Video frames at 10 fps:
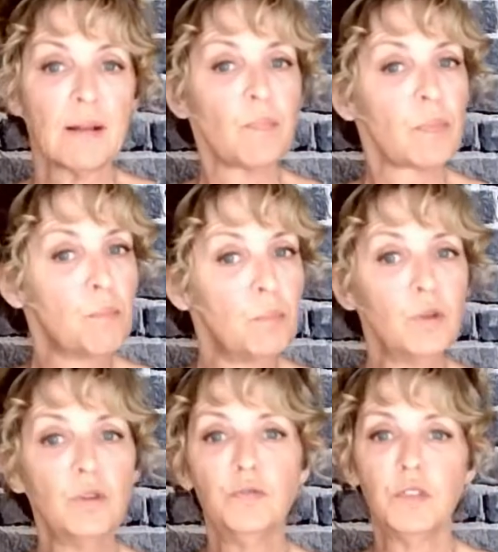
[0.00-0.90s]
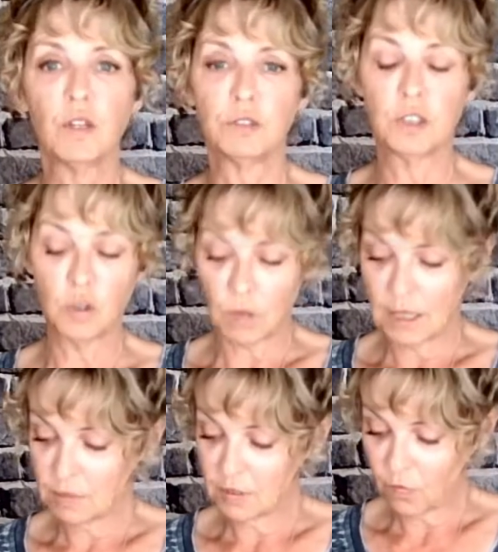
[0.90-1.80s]
Move those
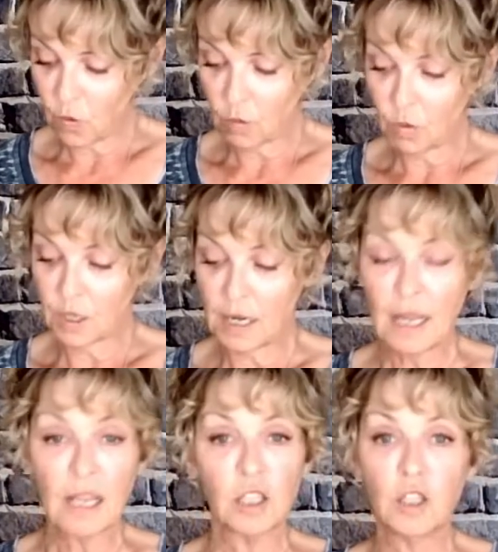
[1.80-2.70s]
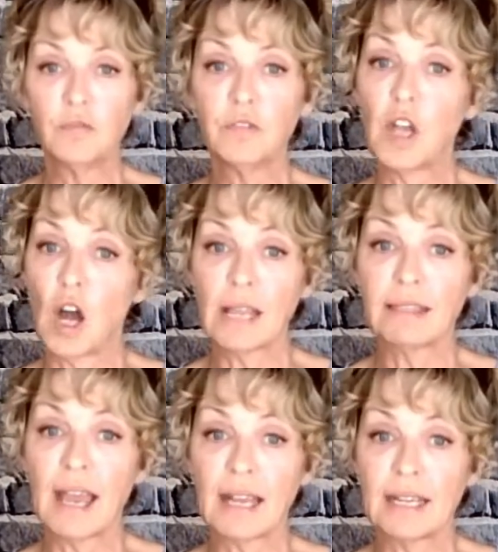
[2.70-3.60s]
dreams forward. You've got
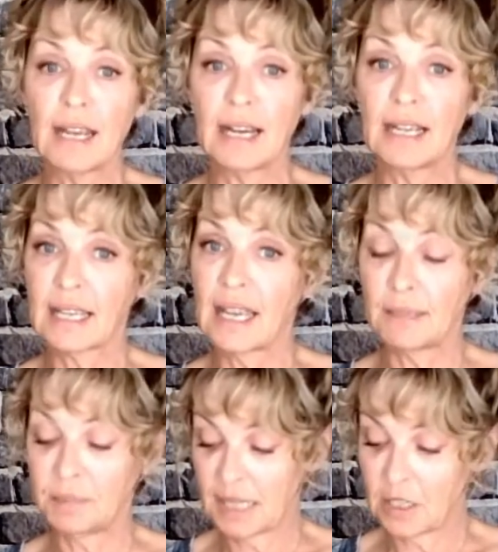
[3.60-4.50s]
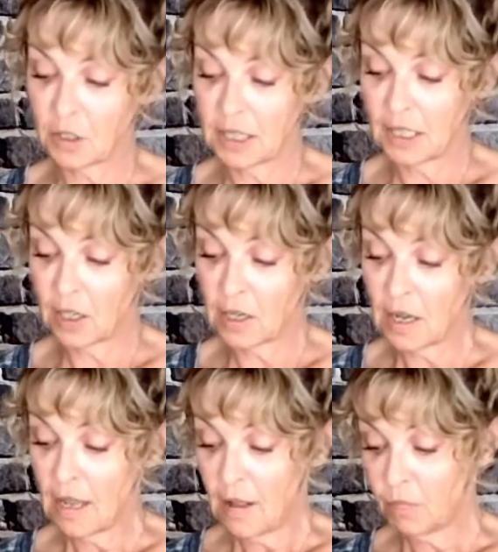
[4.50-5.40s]
that Nine of Cups under here.
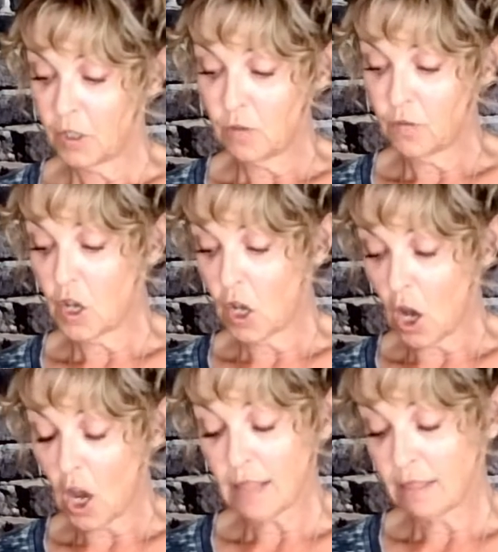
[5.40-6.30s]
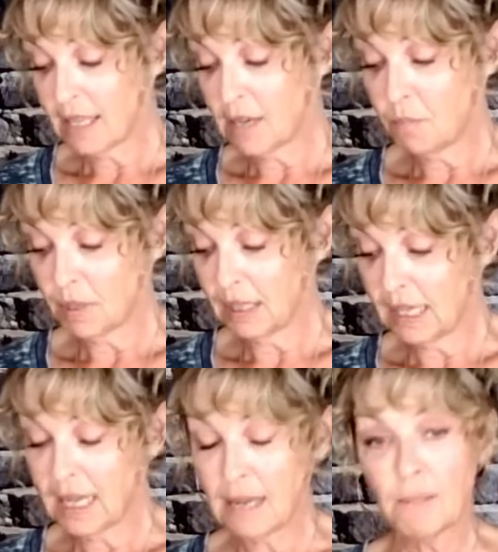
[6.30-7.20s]
You've got the
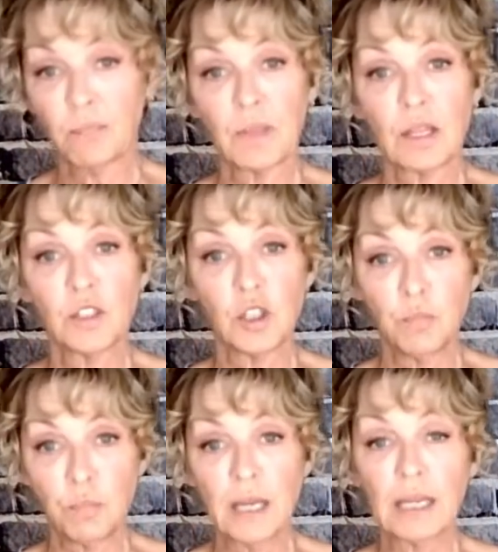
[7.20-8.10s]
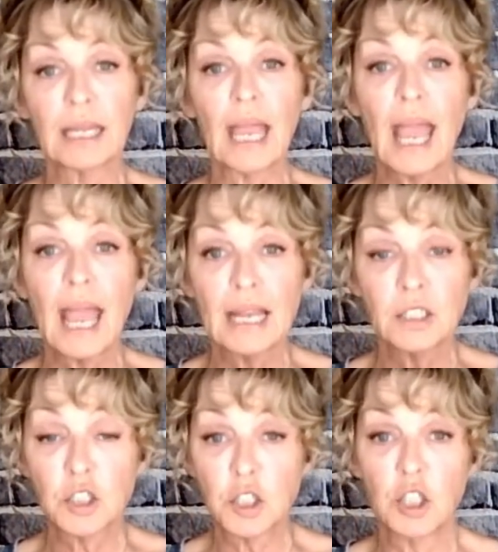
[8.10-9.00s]
ability to pick
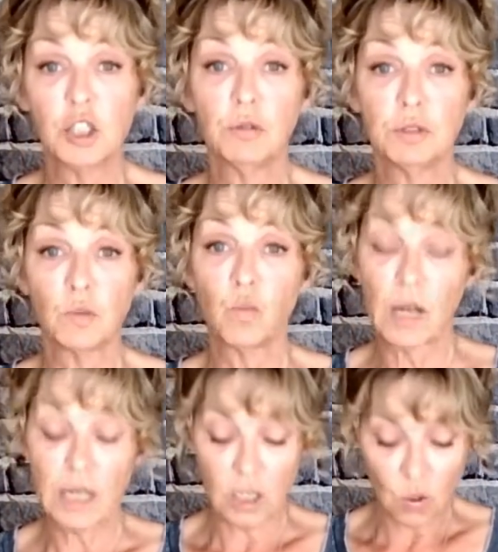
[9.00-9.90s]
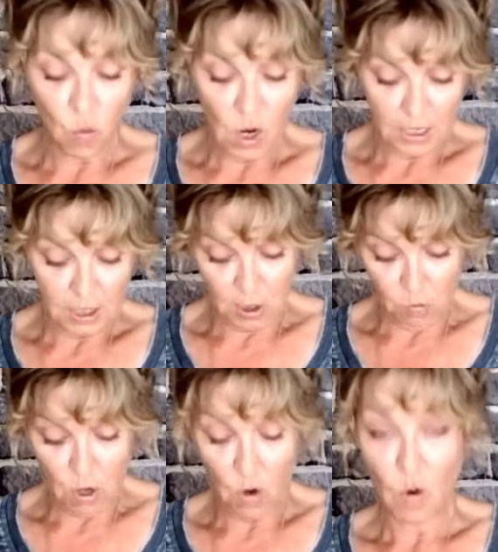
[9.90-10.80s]
and choose what you want to
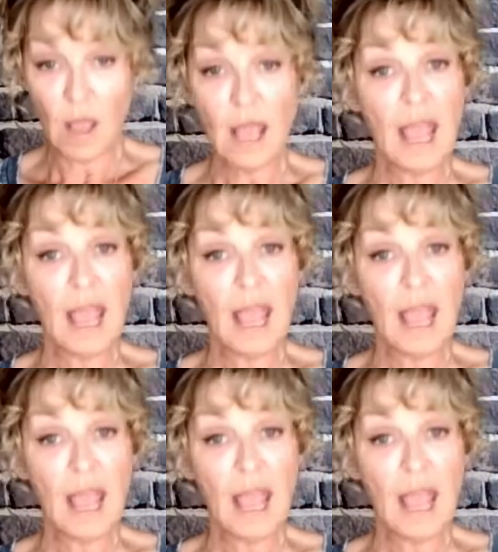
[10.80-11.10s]
grow.